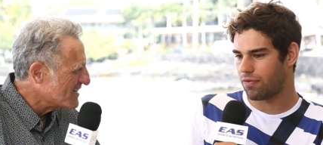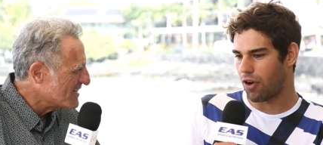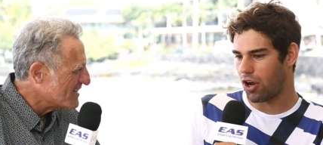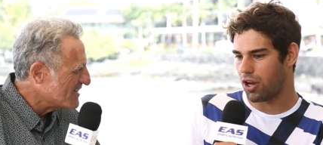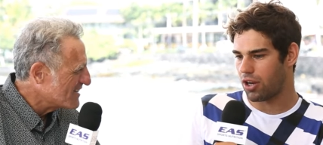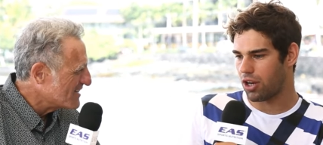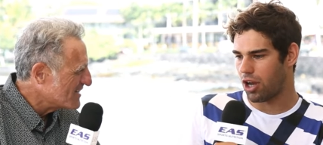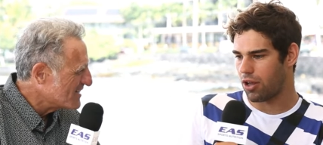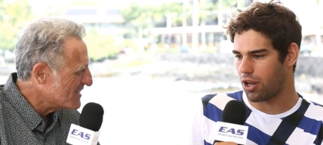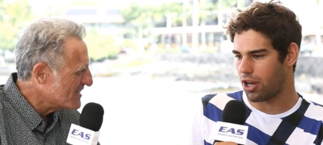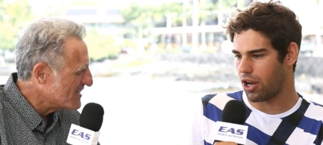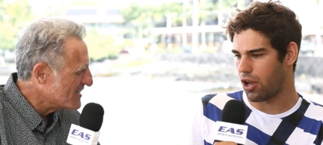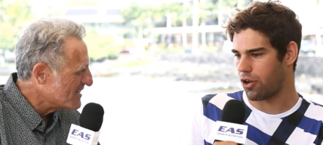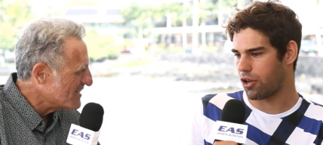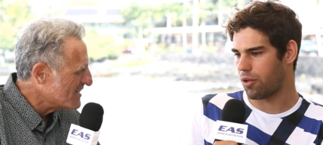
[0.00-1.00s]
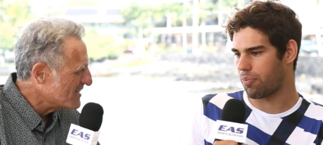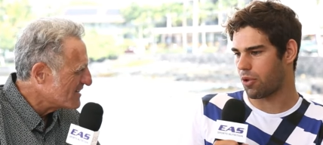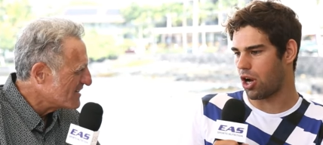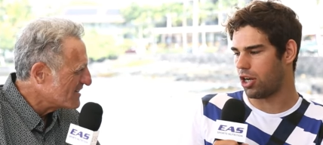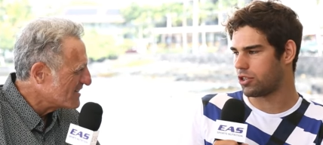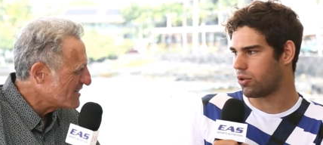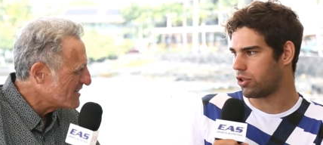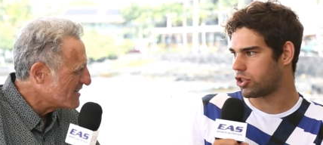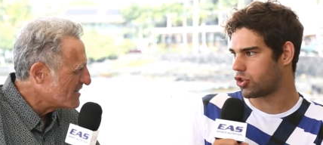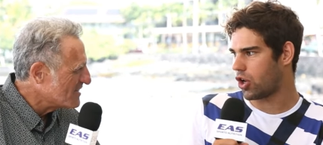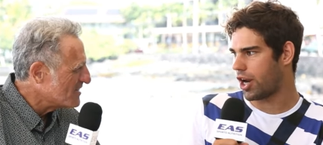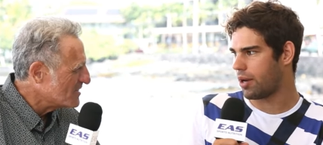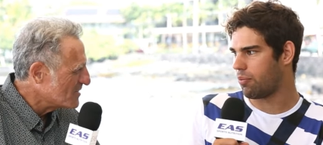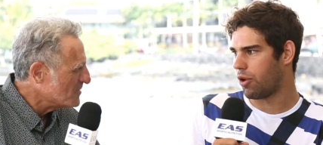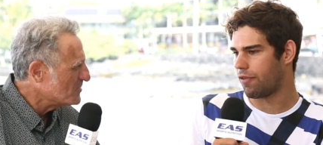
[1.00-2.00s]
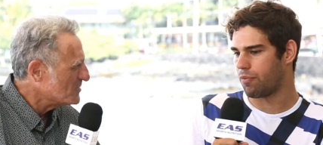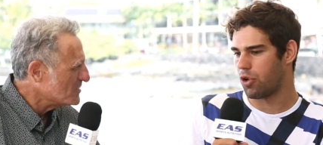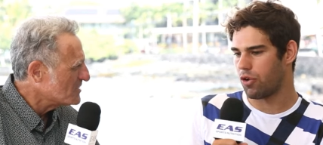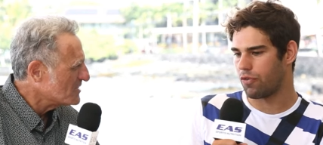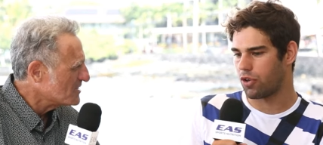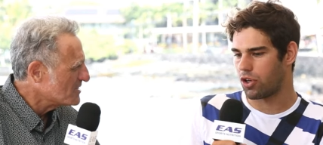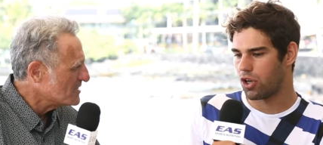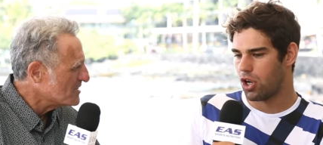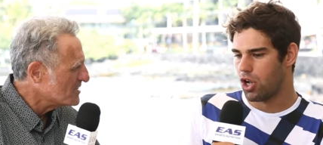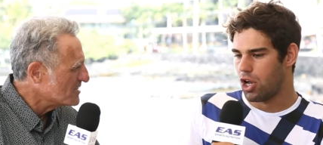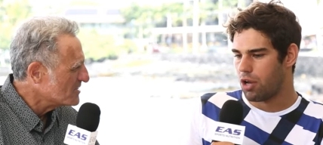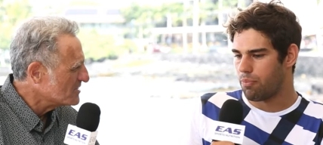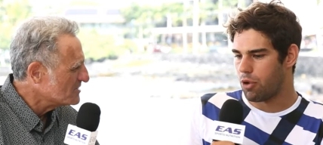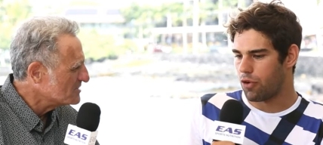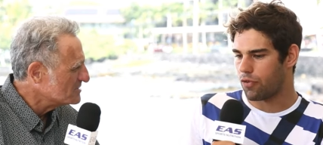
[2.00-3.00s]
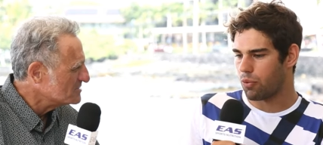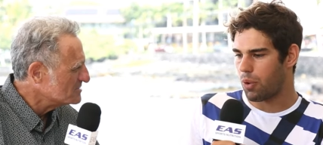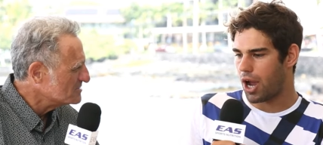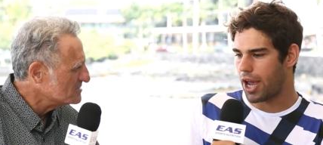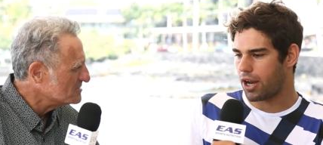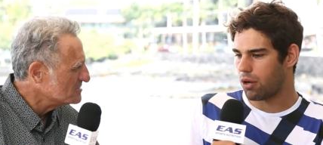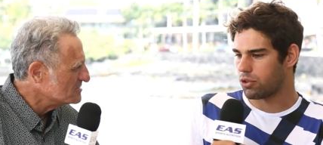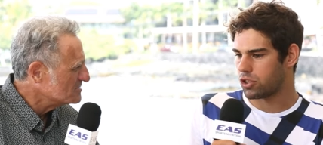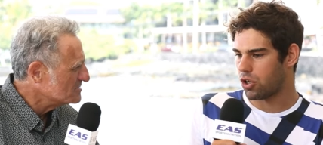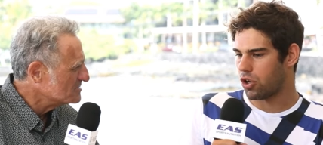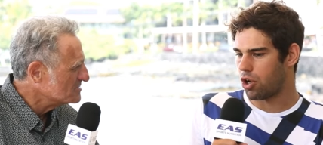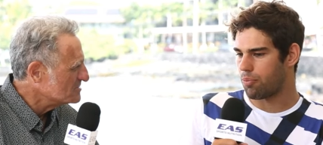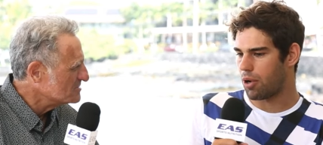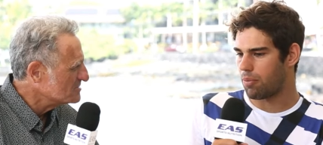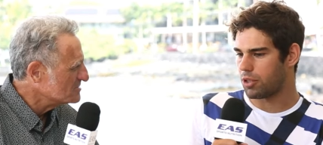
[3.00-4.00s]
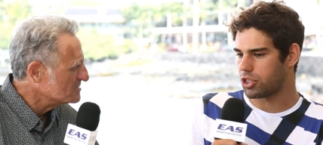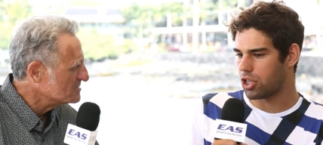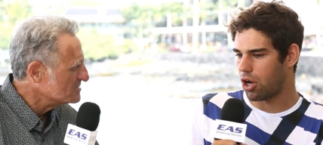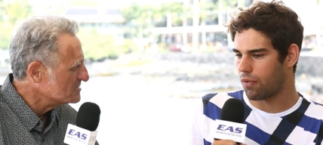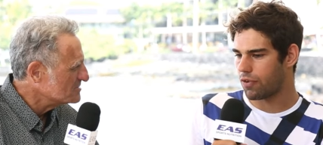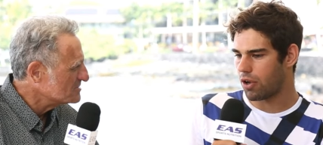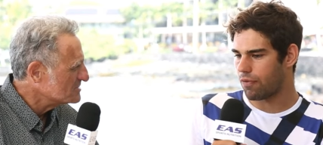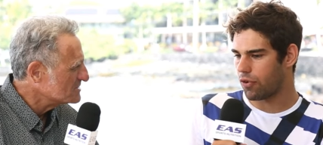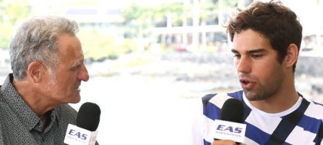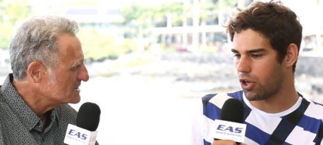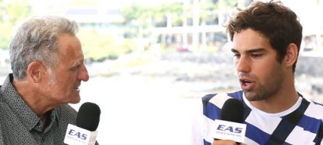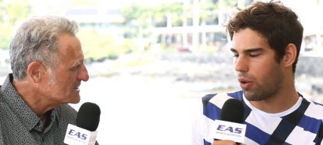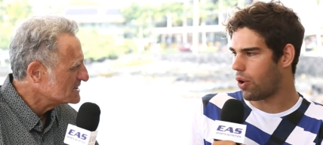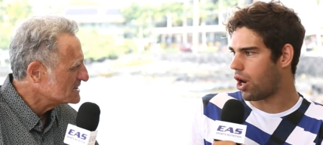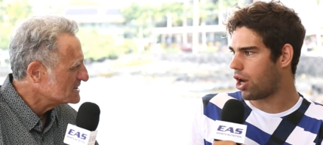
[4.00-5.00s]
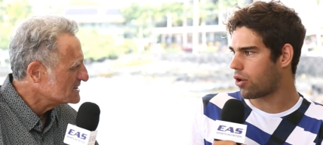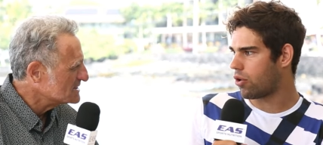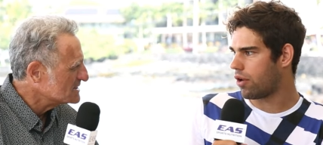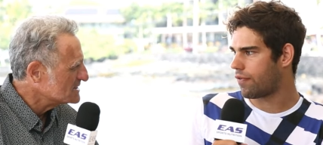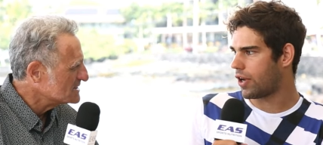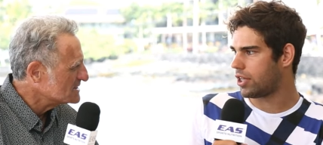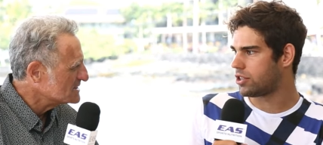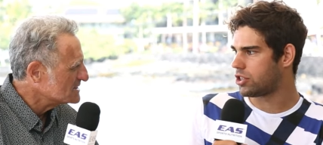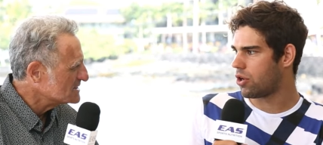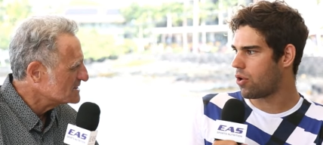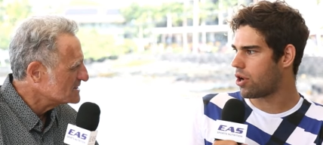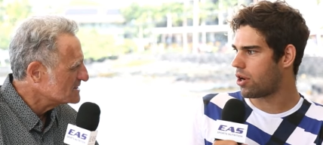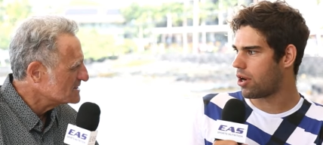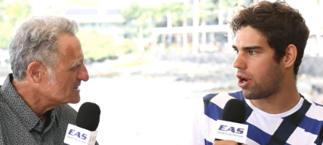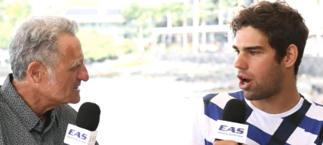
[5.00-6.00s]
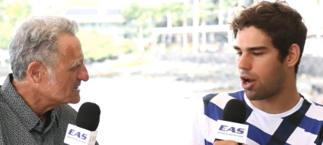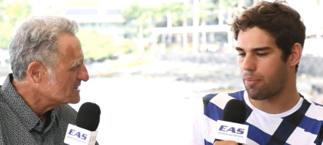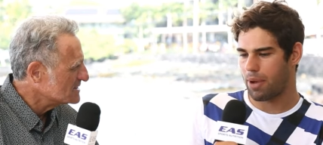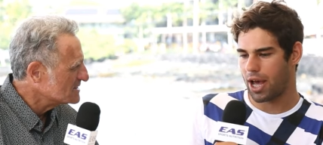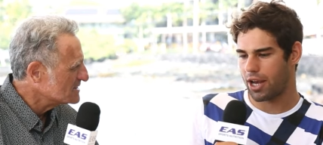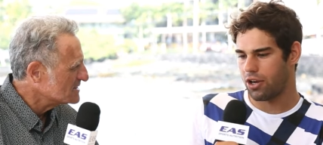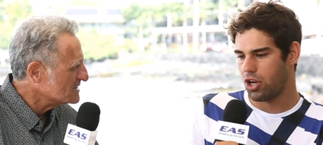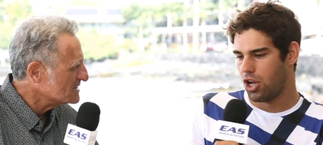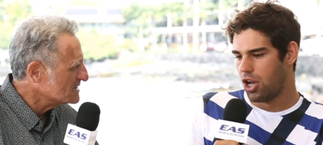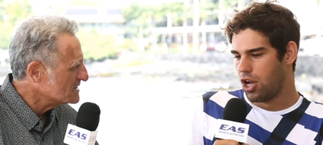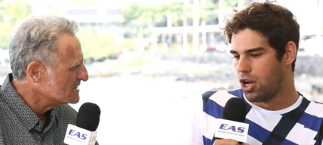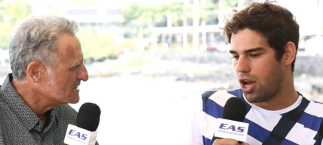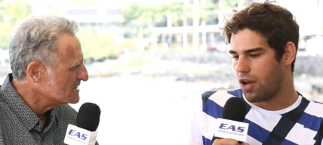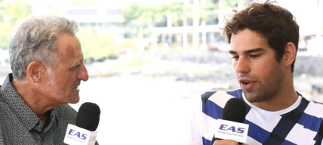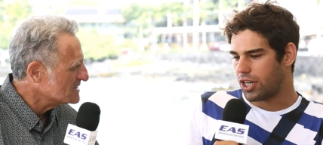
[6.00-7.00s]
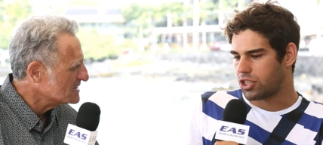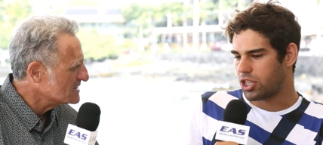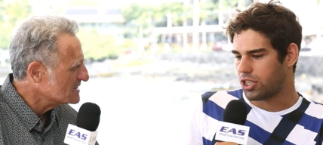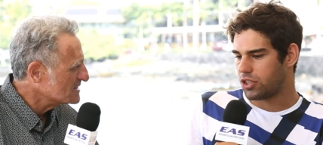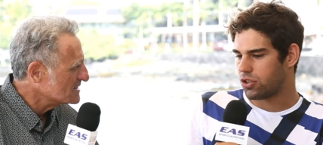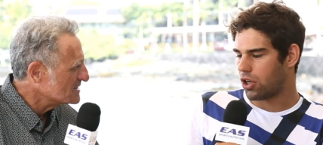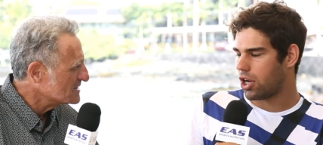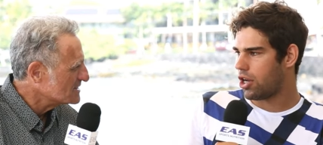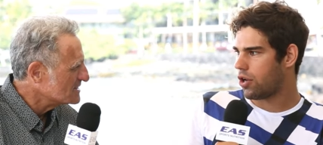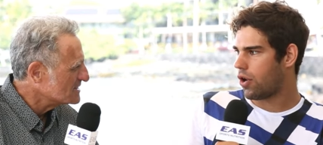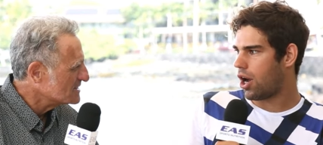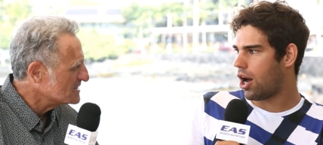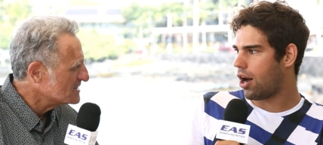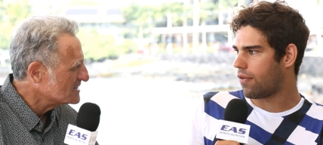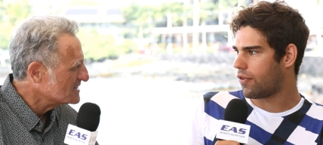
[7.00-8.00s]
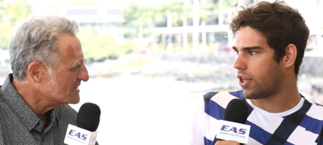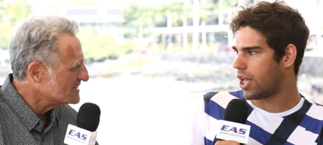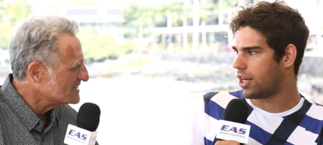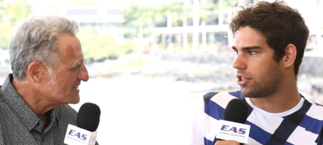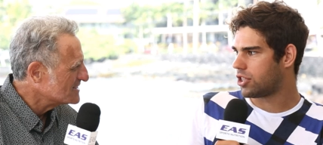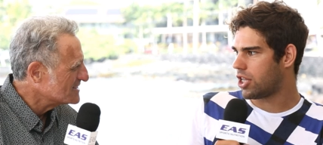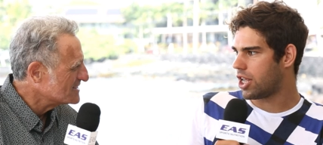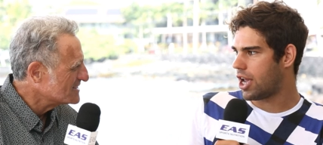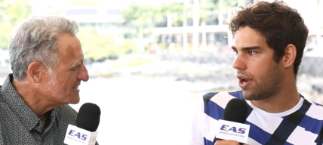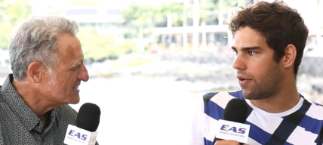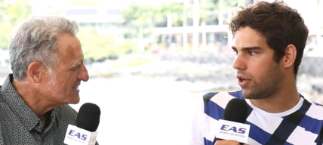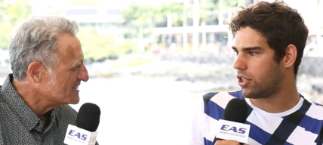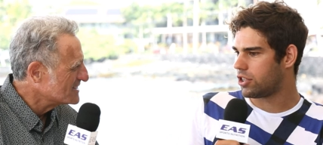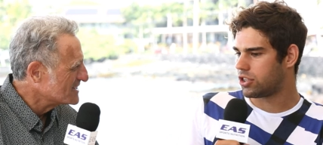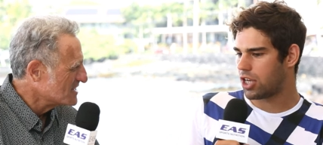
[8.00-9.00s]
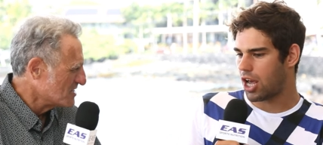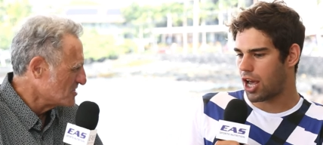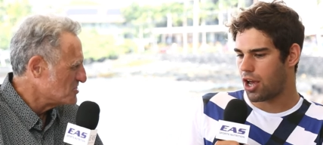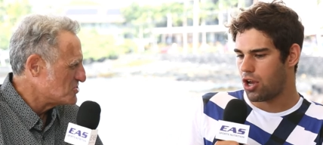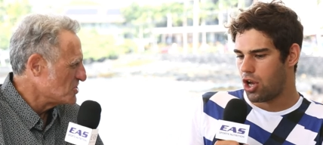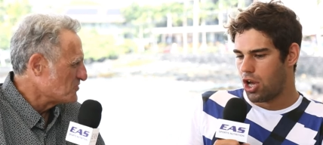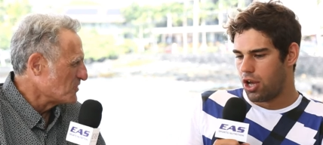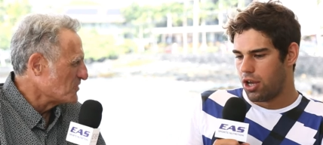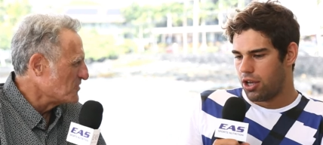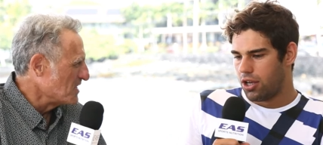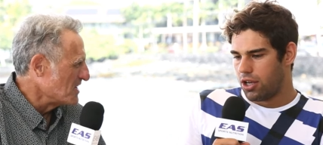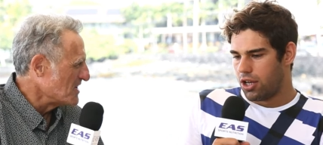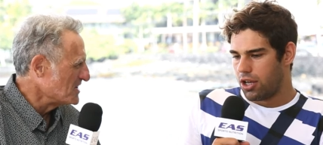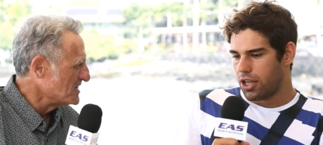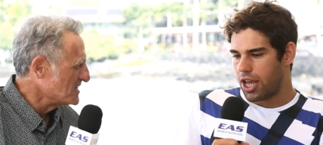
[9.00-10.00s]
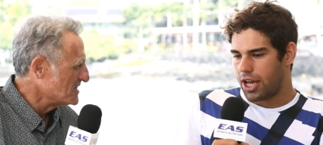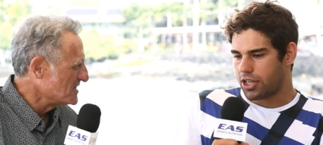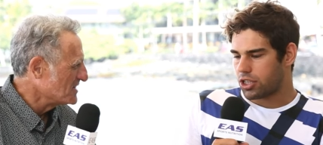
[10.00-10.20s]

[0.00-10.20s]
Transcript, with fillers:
Speaker 1: like a load of the guys who I was training with moved away, and I was doing a lot by myself, and I thought, you know what, I quite fancy doing an Ironman eventually, so I'm going to do a half at the end of the year. And just for fun? Yeah,